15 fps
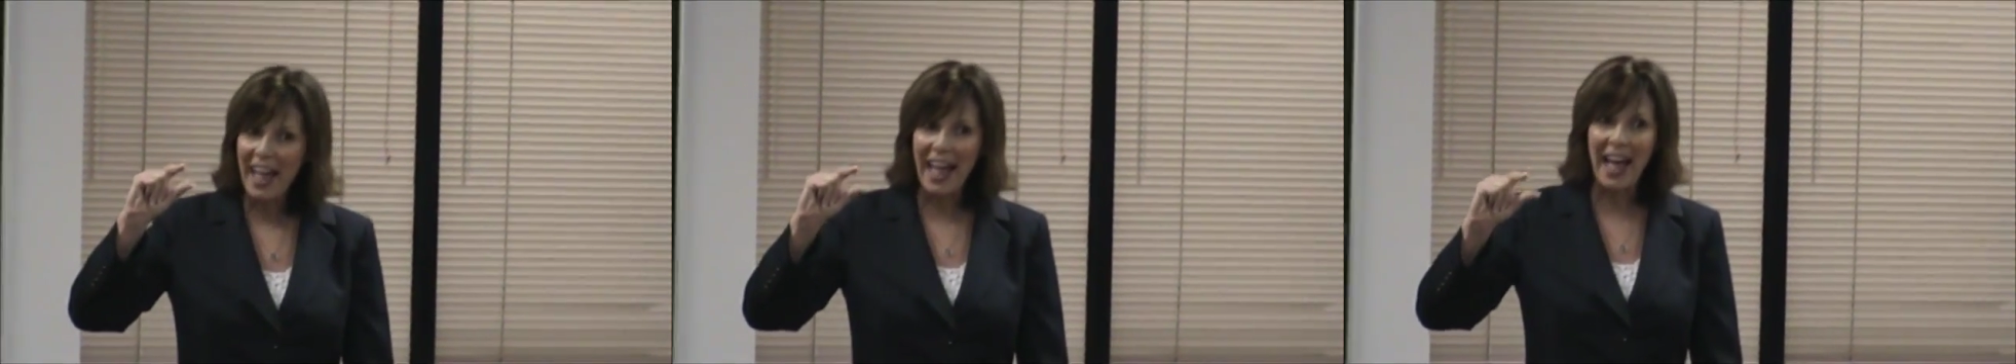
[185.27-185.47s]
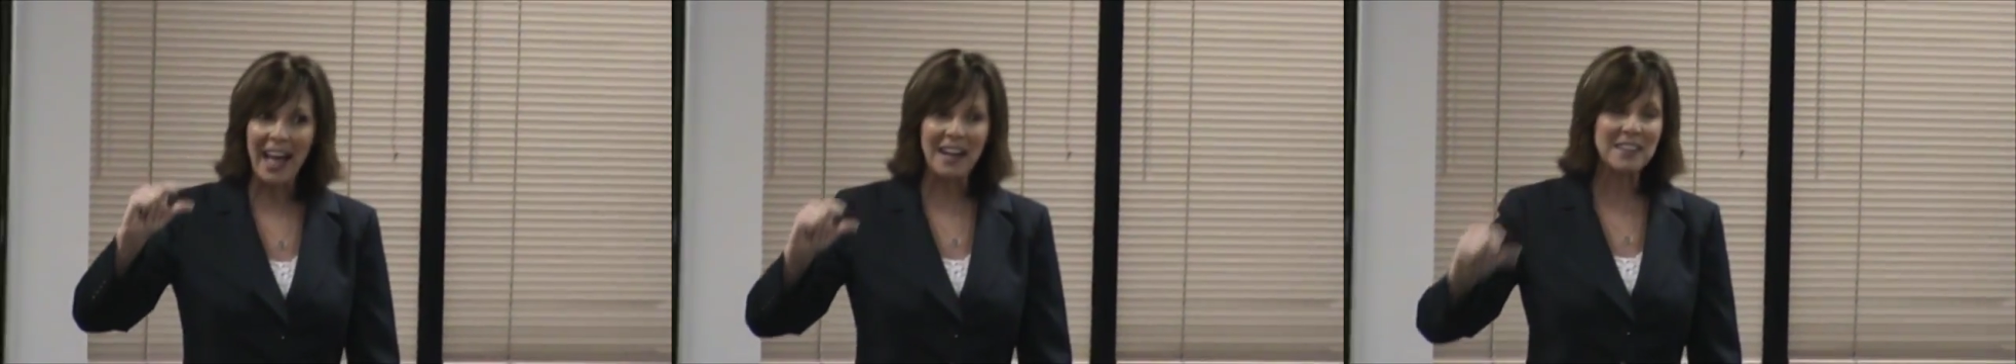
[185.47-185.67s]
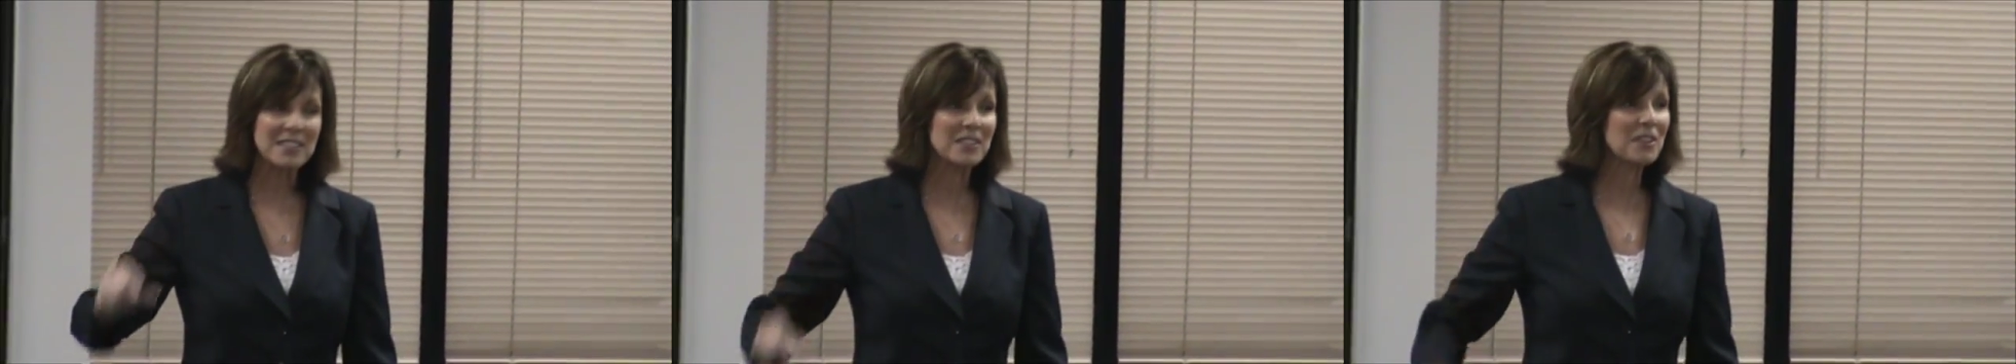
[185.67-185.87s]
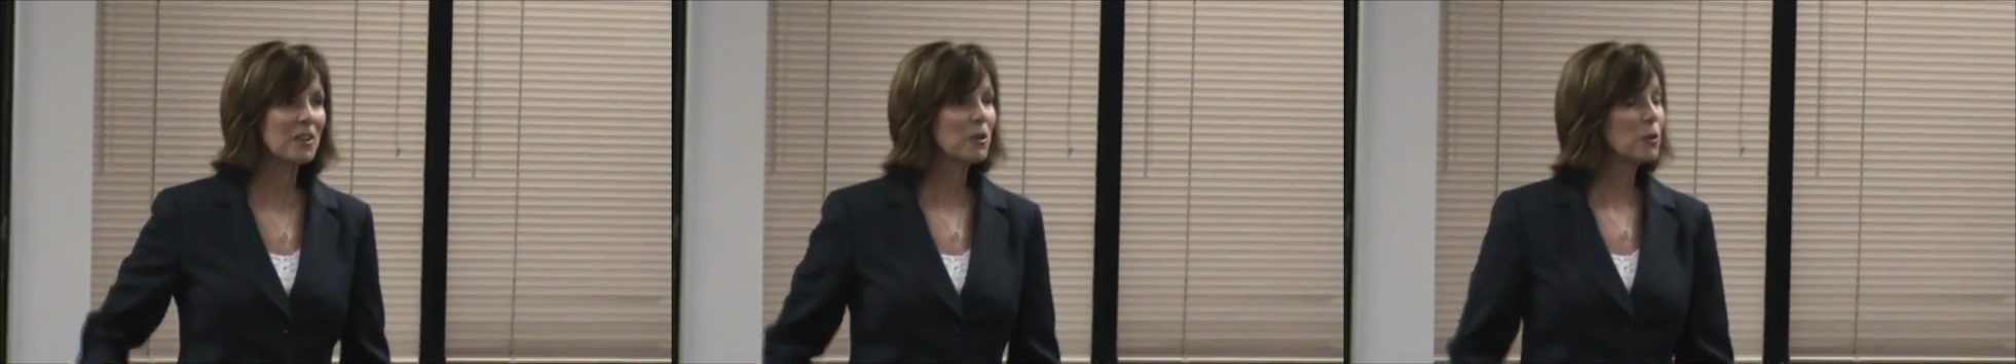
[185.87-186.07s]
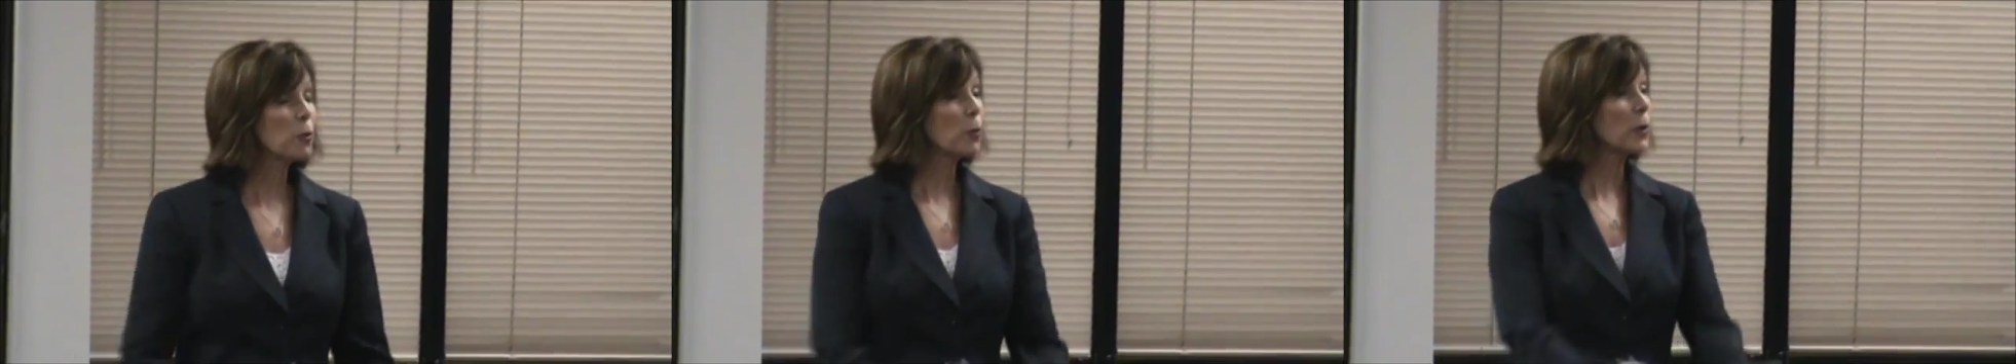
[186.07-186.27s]
acts
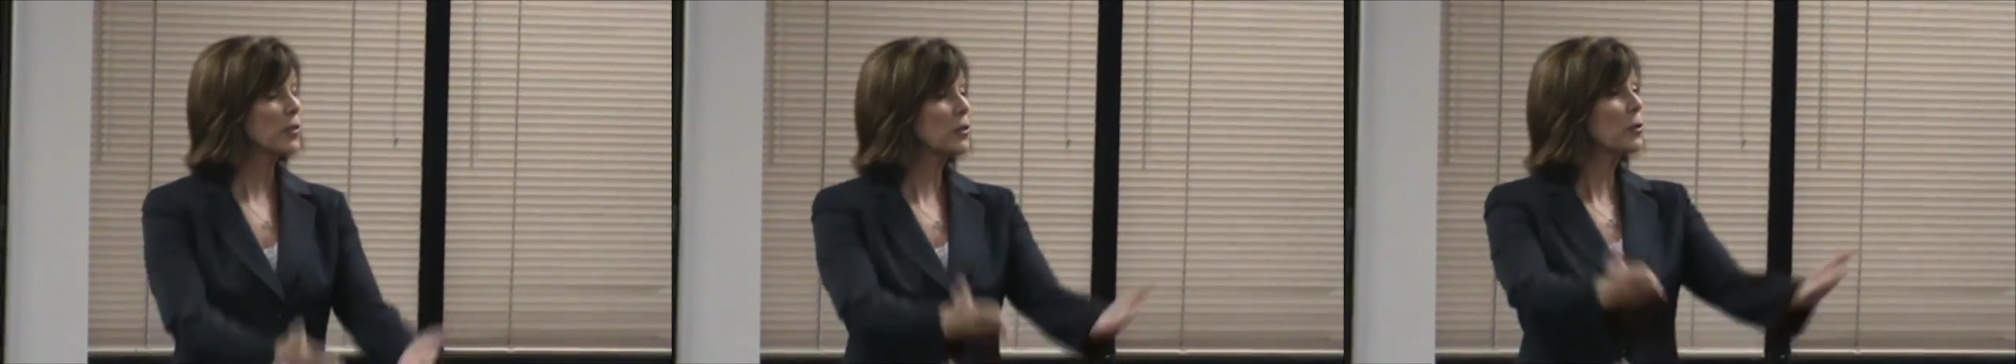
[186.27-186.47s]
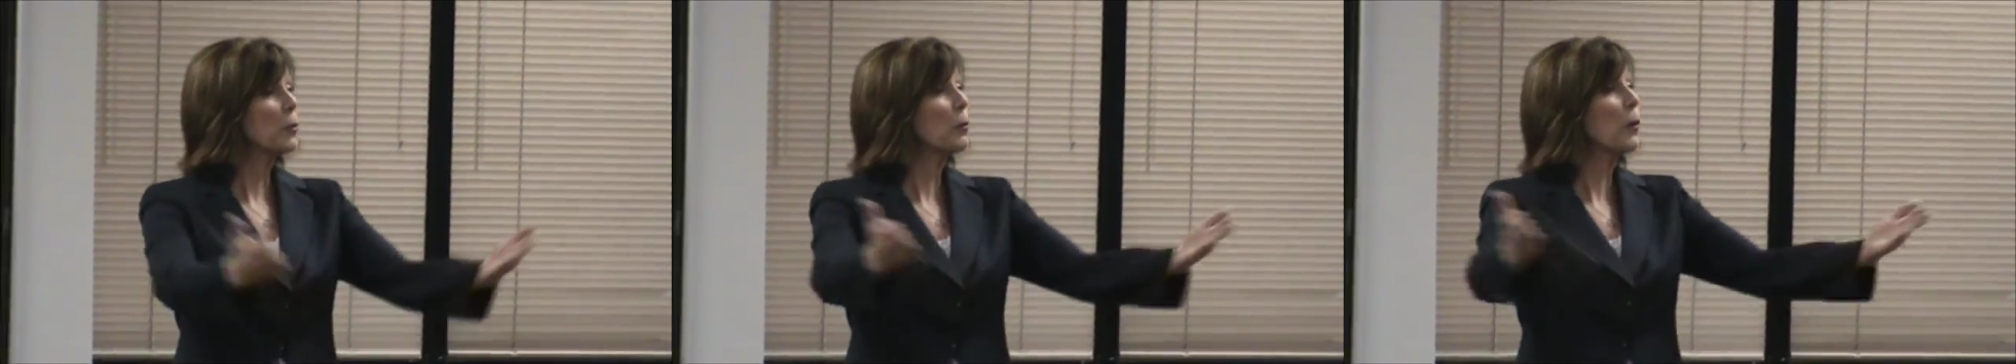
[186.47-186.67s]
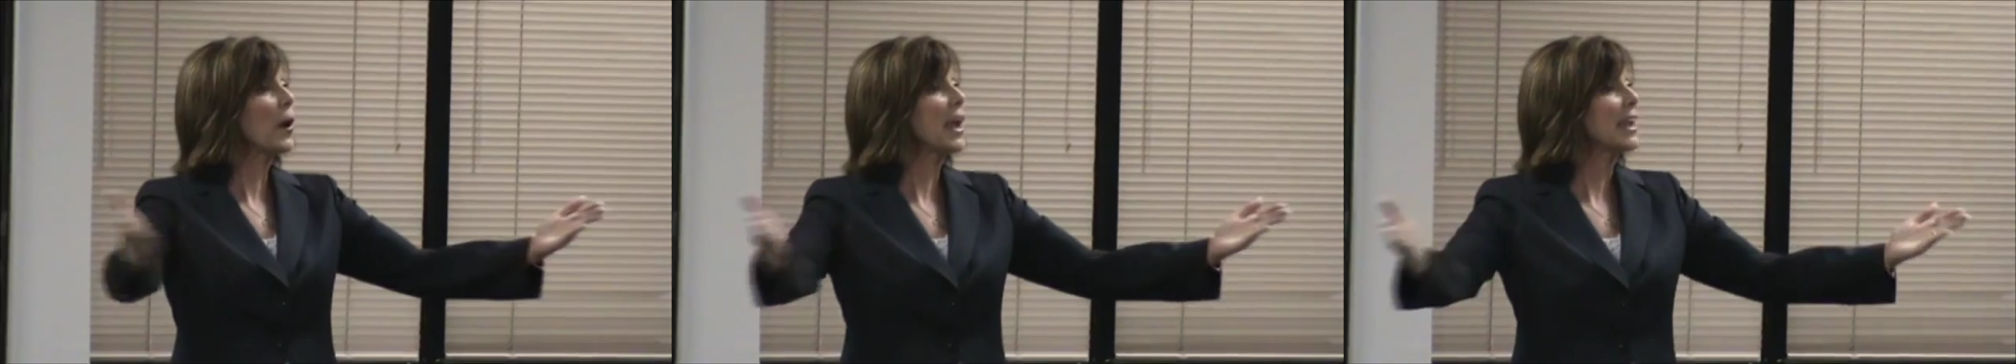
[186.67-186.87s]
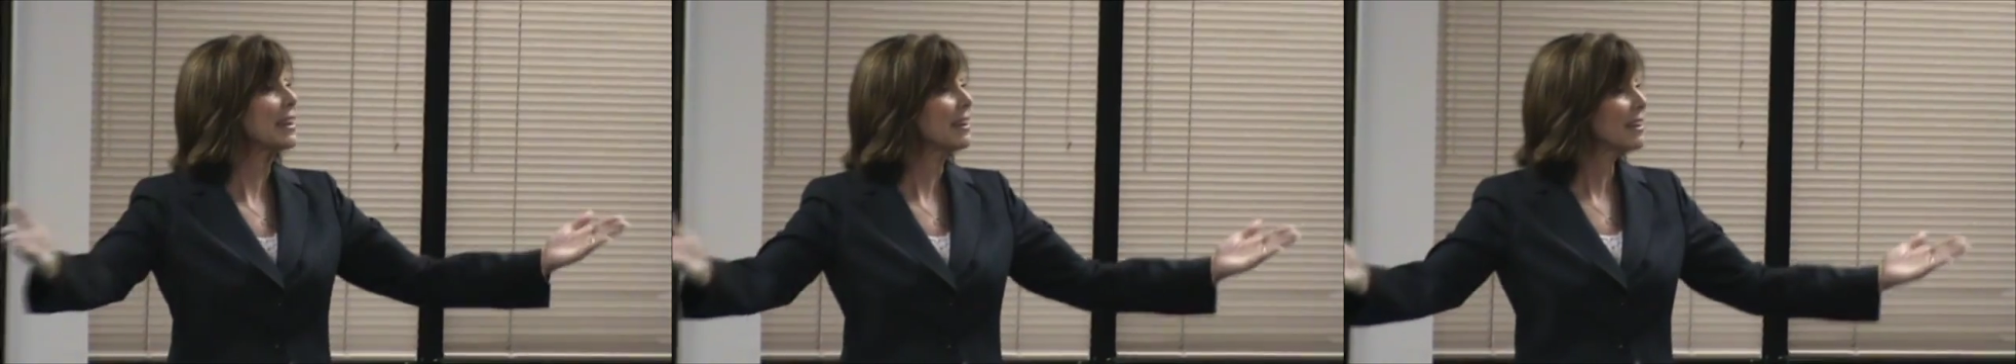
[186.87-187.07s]
with great